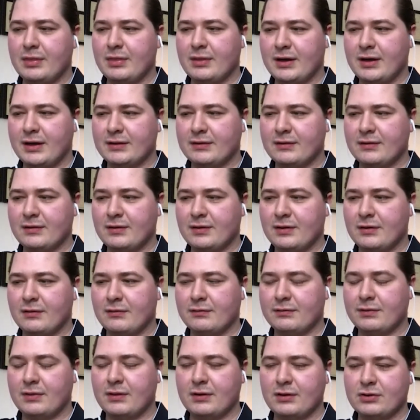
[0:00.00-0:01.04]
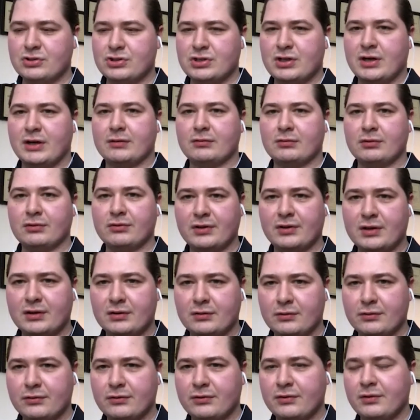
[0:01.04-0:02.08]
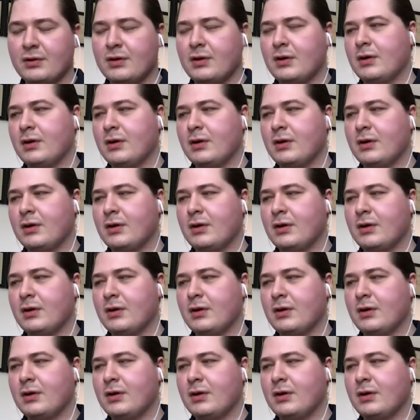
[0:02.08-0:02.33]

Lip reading: that of the chakra centers.